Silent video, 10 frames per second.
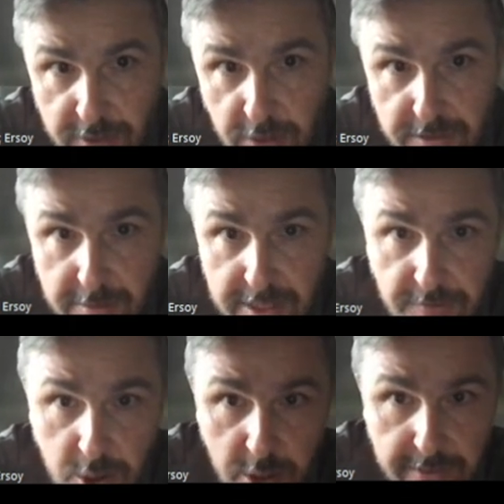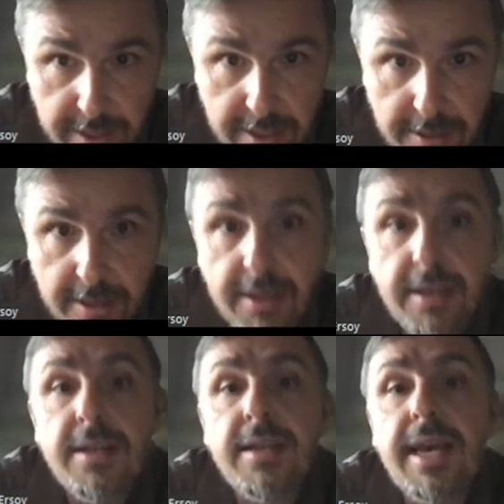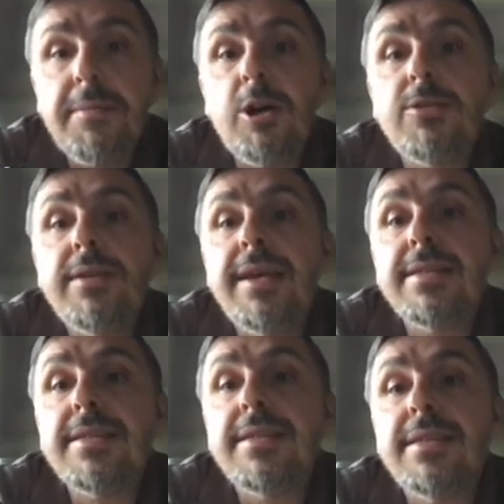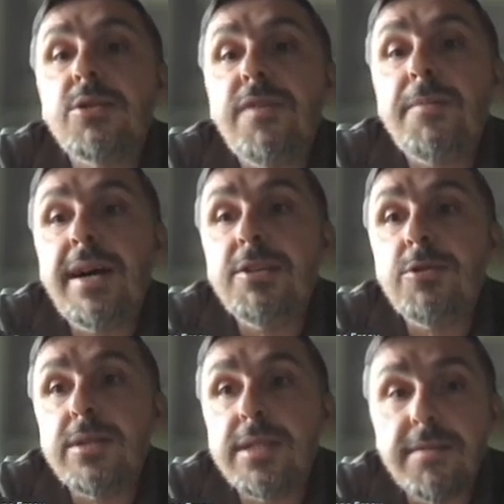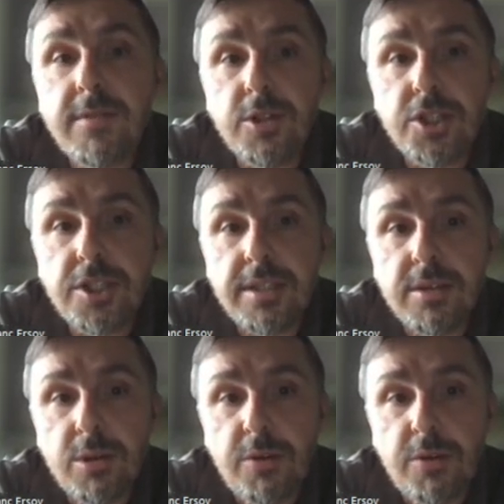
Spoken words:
One of them is the following: about the existence of a particular involution